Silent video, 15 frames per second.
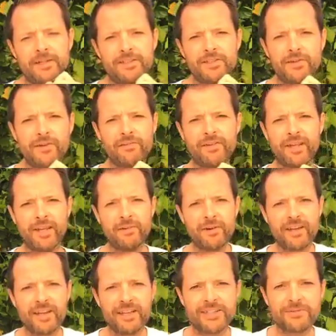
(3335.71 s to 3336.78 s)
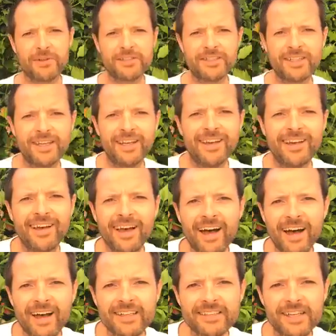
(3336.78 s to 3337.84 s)
so if anyone else wants to
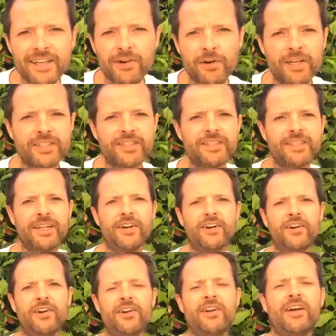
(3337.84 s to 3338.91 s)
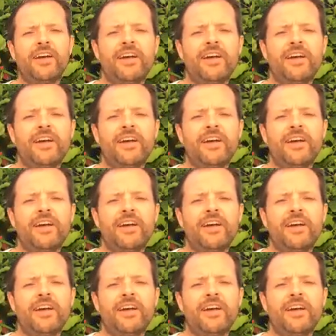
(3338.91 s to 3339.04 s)
ask a question there, or